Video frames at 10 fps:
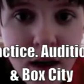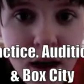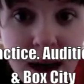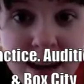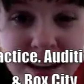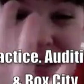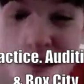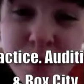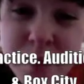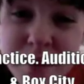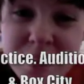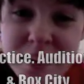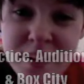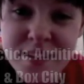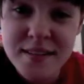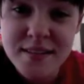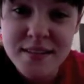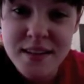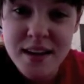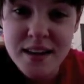I didn't get to film anything at the
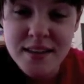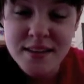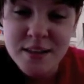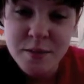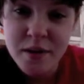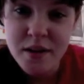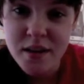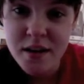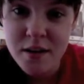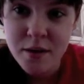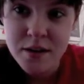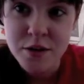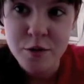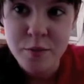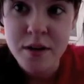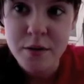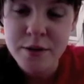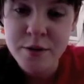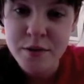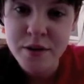at the tea party that I went to, but it
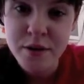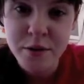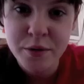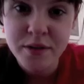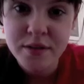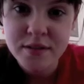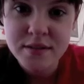was pretty cool.